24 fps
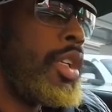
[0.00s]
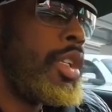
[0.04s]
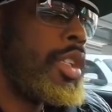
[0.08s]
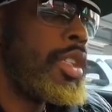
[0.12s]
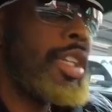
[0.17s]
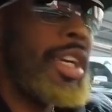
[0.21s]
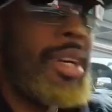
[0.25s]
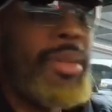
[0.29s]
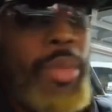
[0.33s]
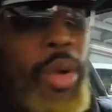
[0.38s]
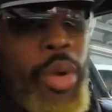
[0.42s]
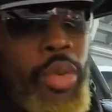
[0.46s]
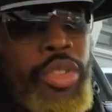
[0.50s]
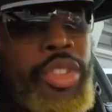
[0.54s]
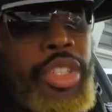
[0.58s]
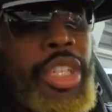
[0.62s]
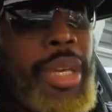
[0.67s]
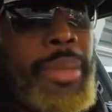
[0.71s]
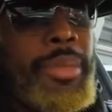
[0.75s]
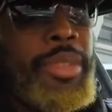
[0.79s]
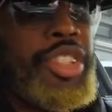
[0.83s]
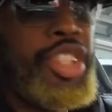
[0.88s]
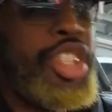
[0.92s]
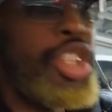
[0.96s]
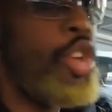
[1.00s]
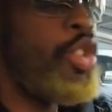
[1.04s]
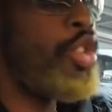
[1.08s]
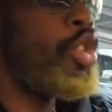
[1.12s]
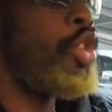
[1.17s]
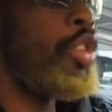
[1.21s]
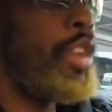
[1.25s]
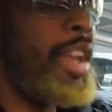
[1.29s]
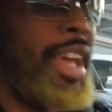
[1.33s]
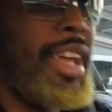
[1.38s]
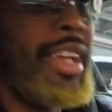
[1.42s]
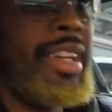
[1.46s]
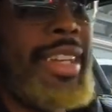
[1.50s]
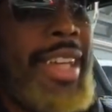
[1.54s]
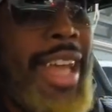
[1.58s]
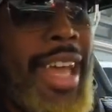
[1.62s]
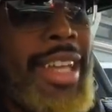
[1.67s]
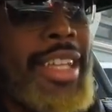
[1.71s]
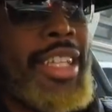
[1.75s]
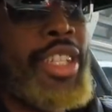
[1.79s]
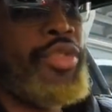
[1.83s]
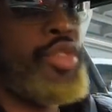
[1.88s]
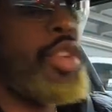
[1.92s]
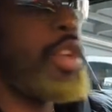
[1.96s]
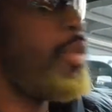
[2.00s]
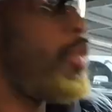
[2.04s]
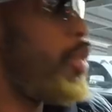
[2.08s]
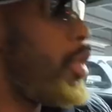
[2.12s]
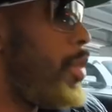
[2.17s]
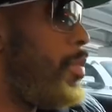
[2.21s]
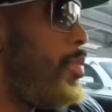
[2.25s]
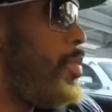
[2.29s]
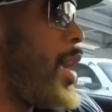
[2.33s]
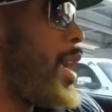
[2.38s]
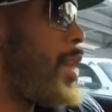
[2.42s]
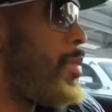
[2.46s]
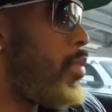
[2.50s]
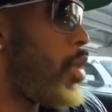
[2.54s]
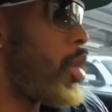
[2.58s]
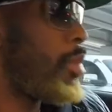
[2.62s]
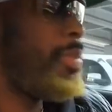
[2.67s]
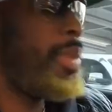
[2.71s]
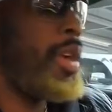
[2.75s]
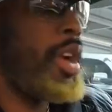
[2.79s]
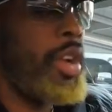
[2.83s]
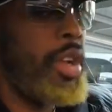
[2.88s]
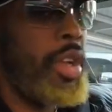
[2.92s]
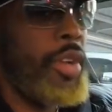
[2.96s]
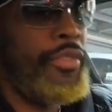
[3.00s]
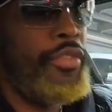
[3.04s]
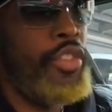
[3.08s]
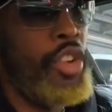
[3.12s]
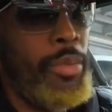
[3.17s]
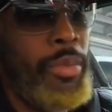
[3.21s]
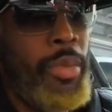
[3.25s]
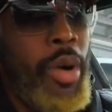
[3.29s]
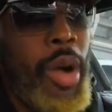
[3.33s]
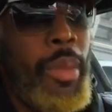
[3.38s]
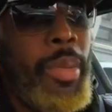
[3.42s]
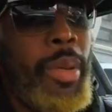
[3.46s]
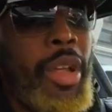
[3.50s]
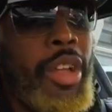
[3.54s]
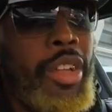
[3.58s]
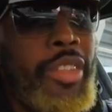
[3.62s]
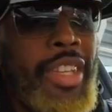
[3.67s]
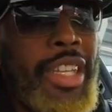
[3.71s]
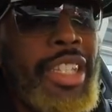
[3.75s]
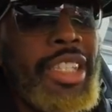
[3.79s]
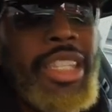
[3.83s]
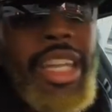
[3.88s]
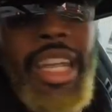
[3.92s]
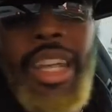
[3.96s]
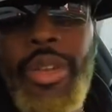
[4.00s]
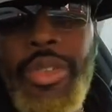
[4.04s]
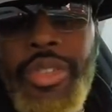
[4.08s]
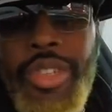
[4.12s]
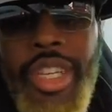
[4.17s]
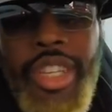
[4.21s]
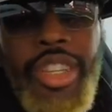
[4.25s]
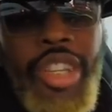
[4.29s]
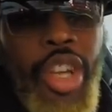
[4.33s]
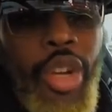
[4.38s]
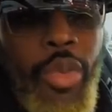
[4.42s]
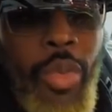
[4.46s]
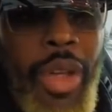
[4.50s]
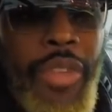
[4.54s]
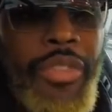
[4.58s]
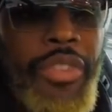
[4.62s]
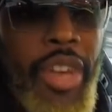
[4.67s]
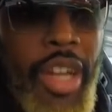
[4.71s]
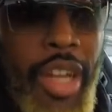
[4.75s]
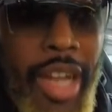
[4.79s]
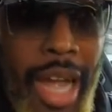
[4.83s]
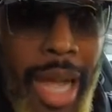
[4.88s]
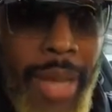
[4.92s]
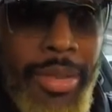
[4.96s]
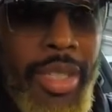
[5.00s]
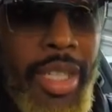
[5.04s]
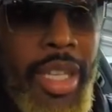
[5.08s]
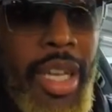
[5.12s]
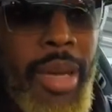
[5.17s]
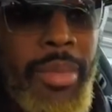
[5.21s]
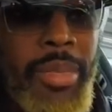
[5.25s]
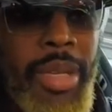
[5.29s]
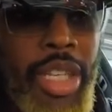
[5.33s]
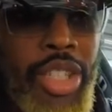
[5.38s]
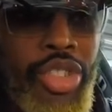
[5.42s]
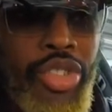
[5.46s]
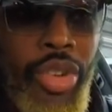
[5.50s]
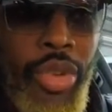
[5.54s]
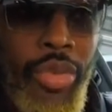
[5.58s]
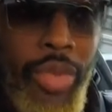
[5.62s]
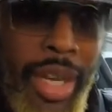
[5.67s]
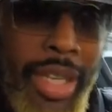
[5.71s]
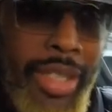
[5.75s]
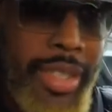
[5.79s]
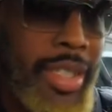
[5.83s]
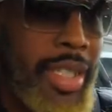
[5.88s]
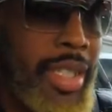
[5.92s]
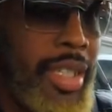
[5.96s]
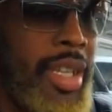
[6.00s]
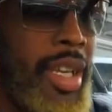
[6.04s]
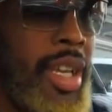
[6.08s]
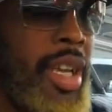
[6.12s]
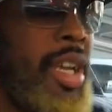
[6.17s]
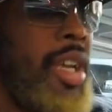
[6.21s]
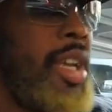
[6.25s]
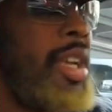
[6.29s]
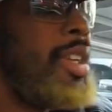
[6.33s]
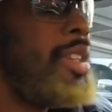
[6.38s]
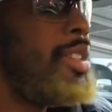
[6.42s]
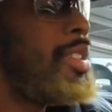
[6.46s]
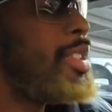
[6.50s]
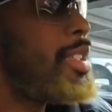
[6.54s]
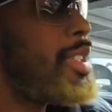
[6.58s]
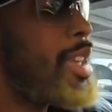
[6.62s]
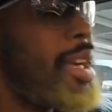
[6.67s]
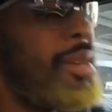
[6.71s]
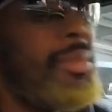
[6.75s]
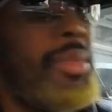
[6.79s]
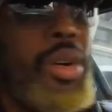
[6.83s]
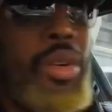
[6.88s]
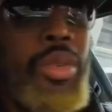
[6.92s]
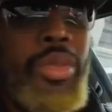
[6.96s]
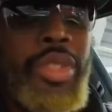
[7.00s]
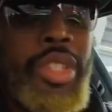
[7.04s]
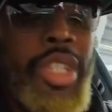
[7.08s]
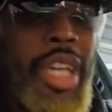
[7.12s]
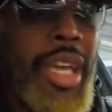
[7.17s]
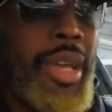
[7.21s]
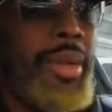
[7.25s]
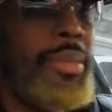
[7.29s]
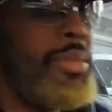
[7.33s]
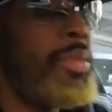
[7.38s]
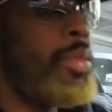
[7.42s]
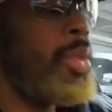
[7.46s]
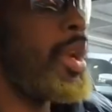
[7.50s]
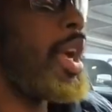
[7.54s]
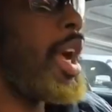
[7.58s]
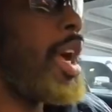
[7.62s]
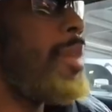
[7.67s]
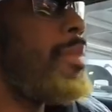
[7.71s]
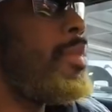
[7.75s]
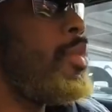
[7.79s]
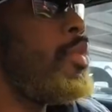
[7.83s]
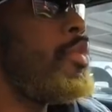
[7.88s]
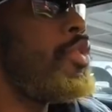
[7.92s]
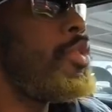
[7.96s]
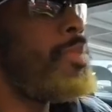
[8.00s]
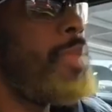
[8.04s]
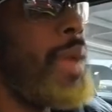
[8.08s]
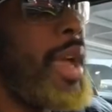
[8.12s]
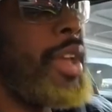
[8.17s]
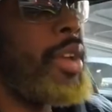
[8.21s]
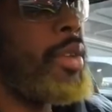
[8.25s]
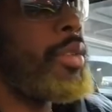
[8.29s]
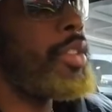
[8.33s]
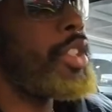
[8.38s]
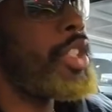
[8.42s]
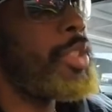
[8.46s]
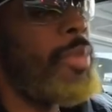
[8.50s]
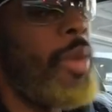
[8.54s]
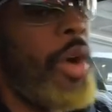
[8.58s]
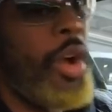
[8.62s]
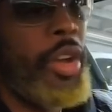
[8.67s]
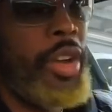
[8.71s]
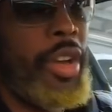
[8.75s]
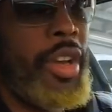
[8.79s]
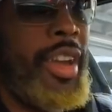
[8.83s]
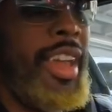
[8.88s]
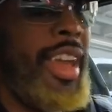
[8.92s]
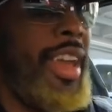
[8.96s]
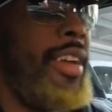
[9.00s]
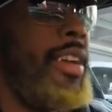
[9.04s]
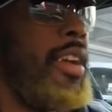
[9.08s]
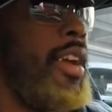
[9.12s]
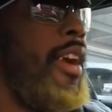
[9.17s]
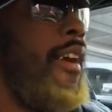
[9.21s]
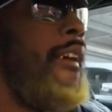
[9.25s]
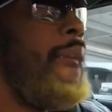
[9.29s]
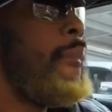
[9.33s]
Come on, champ. she gonna go that, that extreme with a big barbarian football player, you think she ain't gonna sit there and wait for the cops to come and get you arrested? She, come on, champ. You gotta move better and smarter than that.